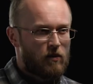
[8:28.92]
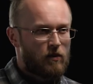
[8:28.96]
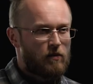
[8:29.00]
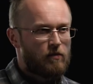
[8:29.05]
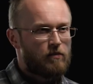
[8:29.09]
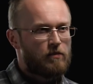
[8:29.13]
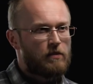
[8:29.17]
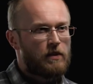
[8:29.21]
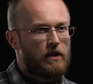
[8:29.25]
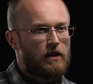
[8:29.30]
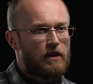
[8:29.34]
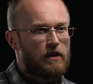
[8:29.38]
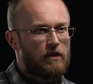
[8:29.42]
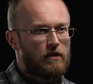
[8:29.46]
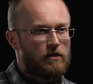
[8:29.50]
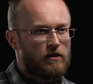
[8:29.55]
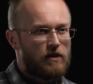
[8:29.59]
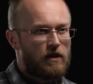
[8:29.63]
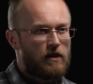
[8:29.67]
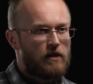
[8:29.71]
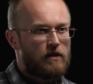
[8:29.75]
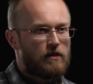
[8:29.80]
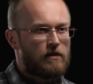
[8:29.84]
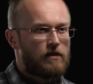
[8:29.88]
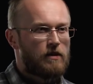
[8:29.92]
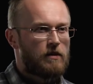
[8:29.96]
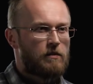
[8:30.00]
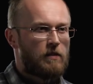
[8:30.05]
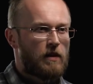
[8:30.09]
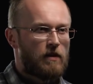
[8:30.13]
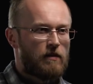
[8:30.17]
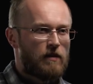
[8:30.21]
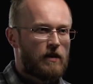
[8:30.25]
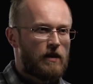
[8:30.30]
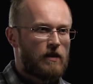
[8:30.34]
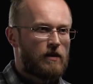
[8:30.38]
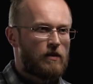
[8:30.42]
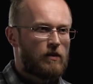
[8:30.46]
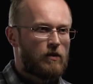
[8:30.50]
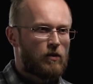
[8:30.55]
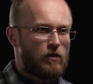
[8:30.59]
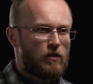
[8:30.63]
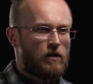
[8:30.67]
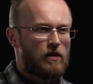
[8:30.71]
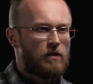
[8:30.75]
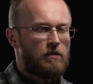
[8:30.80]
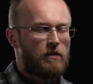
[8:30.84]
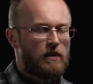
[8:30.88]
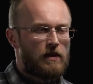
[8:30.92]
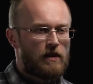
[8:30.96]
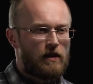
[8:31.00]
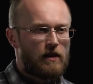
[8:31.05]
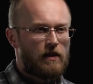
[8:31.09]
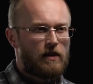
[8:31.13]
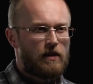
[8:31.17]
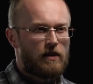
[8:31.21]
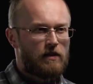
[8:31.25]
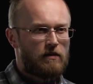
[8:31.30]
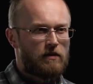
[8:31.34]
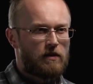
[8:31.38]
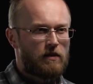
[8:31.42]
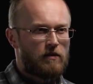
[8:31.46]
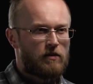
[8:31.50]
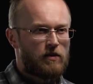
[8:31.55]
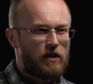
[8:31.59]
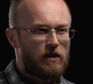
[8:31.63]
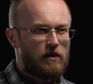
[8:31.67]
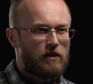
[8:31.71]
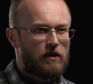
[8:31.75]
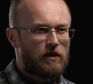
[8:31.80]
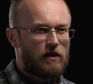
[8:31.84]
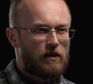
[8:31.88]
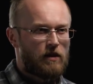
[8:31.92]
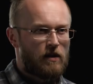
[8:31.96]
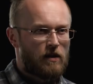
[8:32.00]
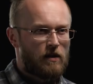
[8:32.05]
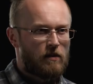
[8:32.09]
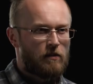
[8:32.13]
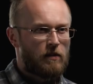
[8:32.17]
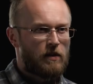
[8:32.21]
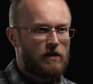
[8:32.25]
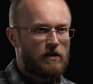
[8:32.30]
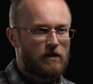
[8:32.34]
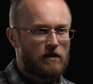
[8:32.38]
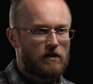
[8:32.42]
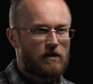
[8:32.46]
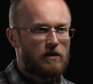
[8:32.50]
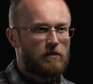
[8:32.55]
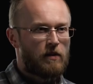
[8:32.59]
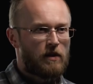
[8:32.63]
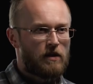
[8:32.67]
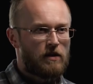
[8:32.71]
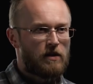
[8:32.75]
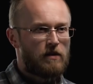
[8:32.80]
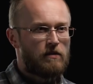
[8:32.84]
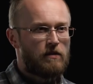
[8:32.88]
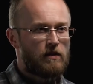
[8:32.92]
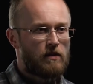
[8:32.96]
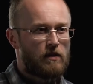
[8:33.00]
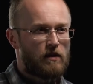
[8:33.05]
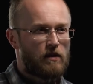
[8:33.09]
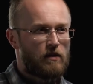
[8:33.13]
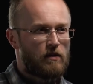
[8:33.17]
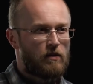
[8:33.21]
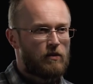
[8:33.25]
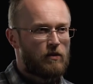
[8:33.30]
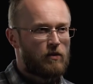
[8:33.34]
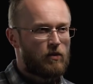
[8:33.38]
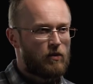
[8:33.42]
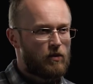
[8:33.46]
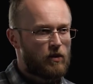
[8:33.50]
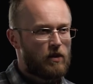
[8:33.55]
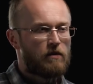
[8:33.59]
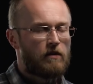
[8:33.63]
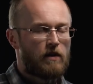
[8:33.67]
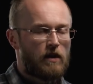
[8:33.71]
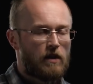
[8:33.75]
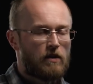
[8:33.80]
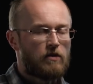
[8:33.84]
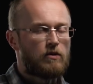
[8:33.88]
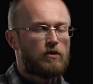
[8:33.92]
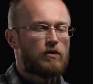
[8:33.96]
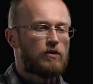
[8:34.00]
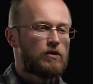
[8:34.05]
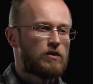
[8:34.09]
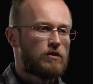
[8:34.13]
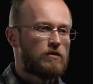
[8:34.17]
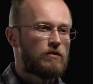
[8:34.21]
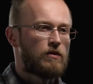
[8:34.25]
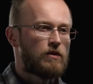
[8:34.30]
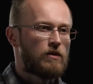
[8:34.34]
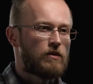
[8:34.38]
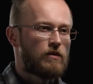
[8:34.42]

continued to launch tons of metal and explosives to the enemy lines until January nineteen